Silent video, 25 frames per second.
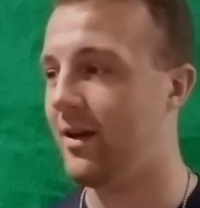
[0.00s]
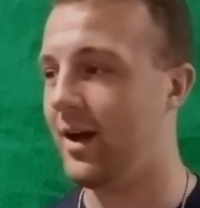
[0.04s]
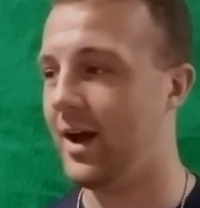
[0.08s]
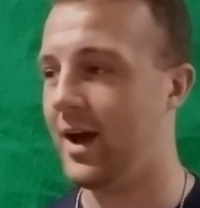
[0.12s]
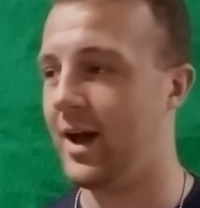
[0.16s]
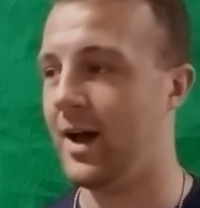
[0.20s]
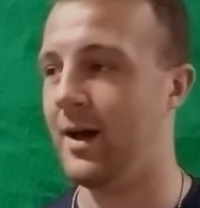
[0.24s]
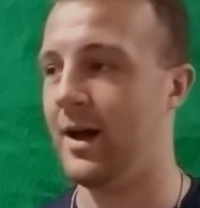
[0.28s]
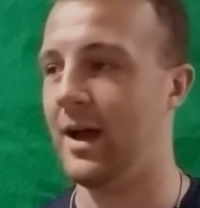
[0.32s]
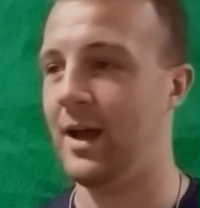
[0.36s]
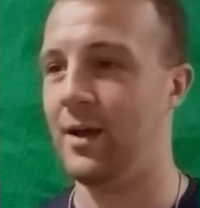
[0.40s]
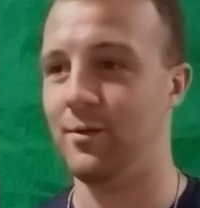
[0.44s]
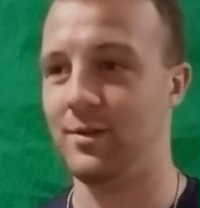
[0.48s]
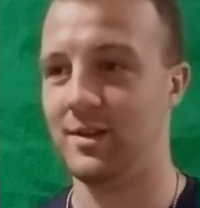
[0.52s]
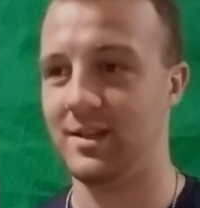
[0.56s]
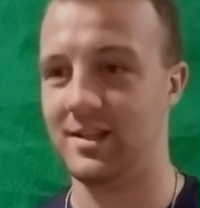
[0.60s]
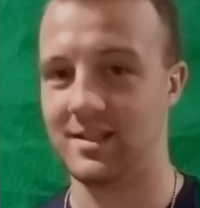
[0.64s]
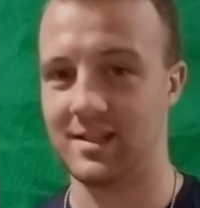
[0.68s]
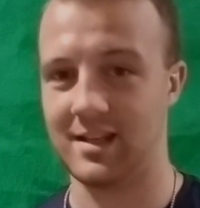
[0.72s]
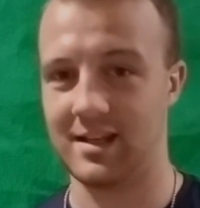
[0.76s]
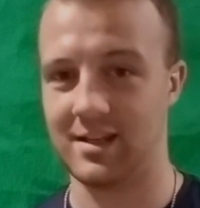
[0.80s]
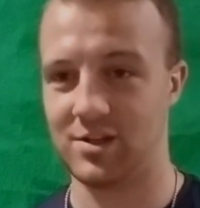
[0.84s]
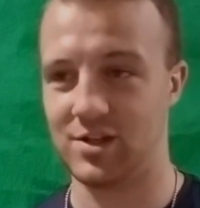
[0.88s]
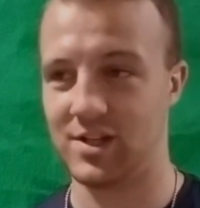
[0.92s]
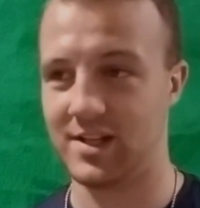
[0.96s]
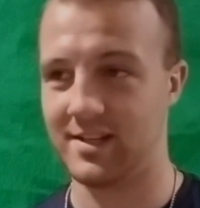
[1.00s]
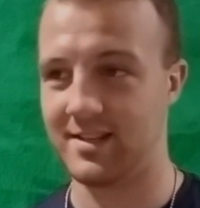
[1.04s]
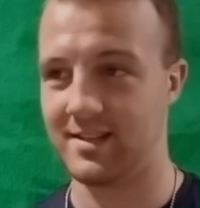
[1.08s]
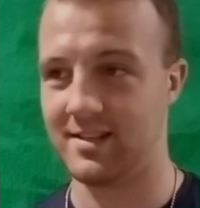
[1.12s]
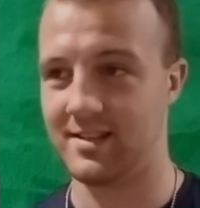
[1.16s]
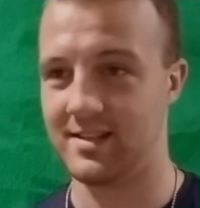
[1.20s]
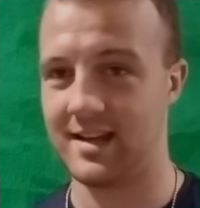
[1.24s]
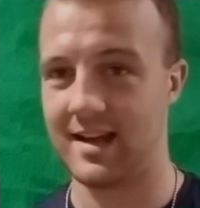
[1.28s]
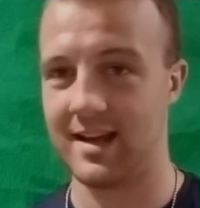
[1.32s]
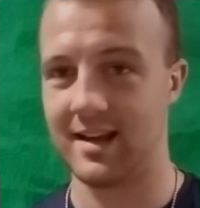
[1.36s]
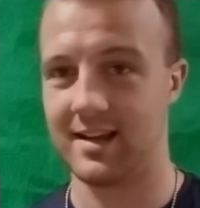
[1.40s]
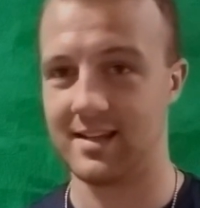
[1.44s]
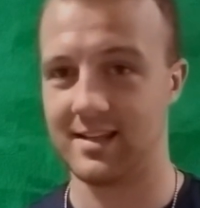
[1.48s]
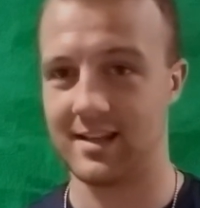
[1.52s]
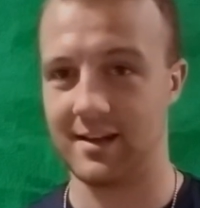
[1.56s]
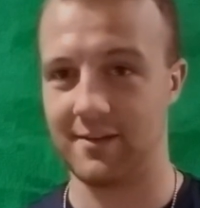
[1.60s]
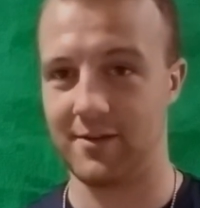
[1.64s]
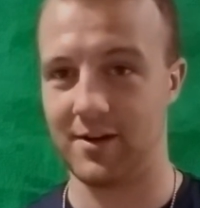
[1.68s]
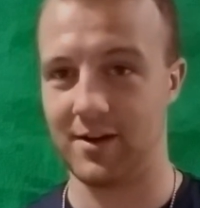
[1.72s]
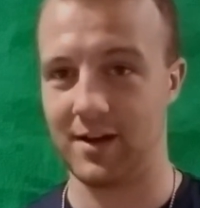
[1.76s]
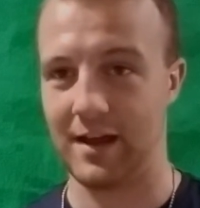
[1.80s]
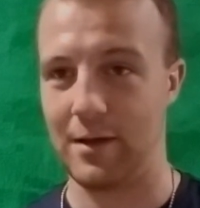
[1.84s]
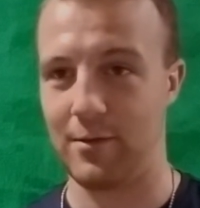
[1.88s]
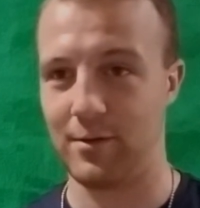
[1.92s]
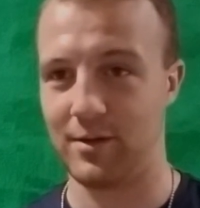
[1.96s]
I only said Jess and Zach because I've
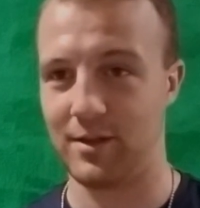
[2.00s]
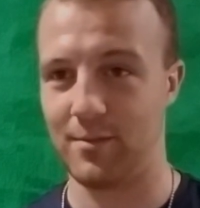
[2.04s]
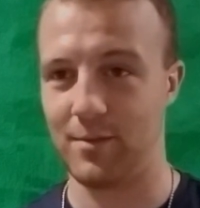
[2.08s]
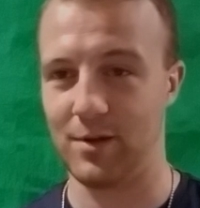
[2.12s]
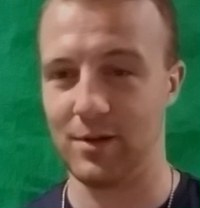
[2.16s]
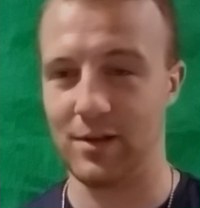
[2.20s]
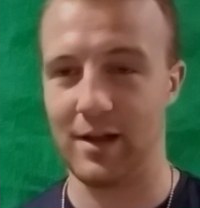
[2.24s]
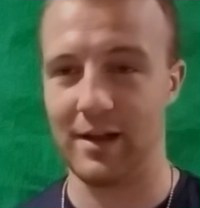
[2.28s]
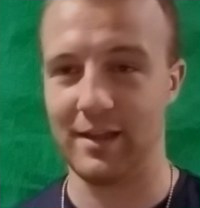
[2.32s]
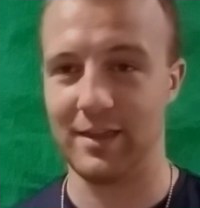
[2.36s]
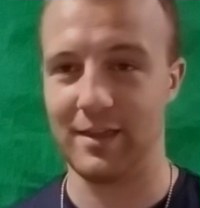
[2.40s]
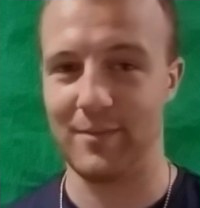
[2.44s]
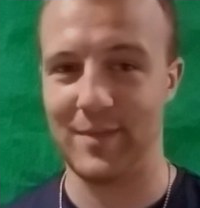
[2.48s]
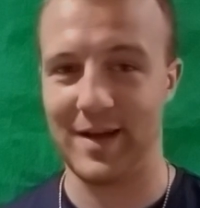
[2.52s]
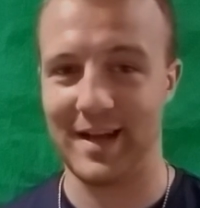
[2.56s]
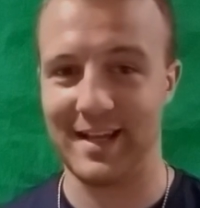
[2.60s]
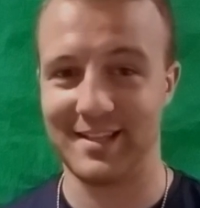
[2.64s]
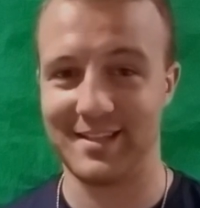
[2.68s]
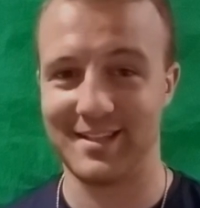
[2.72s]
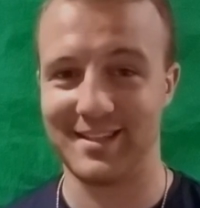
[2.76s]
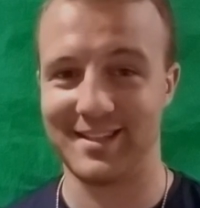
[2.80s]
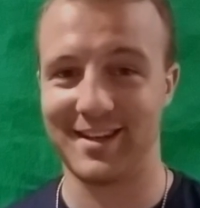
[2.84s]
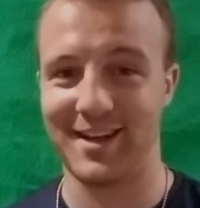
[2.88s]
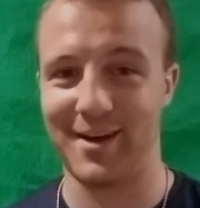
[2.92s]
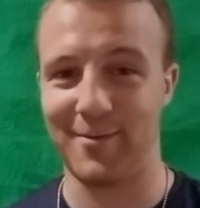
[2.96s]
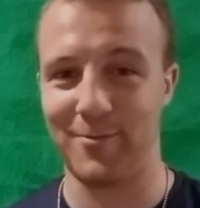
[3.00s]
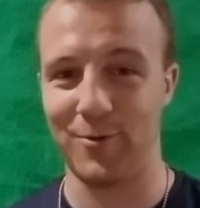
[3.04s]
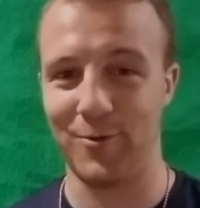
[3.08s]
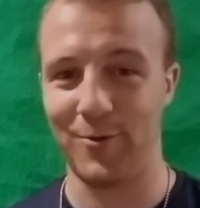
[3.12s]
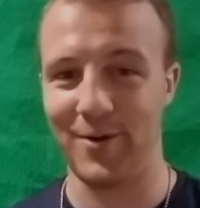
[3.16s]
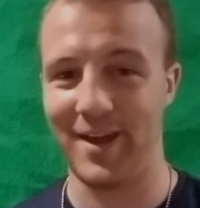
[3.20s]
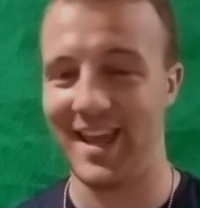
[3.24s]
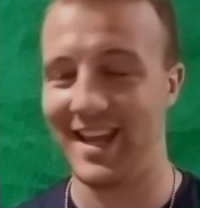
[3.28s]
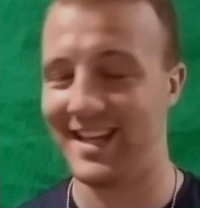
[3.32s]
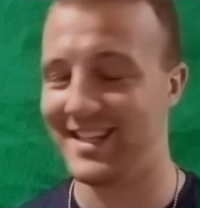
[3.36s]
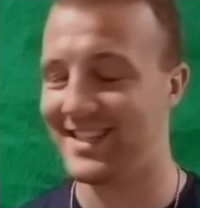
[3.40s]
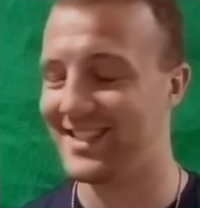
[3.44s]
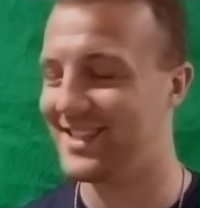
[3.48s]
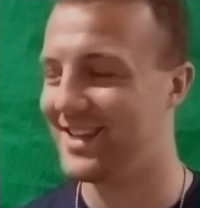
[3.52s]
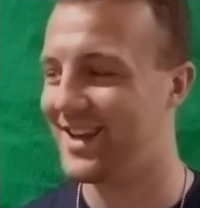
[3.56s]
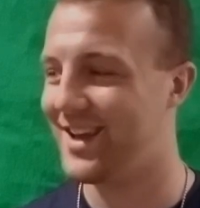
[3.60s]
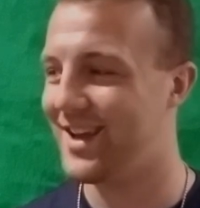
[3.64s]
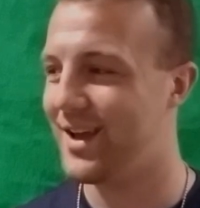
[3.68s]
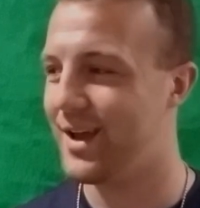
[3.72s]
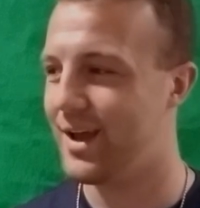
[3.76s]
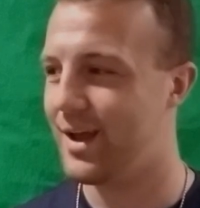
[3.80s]
hung out with them a lot the past couple weeks.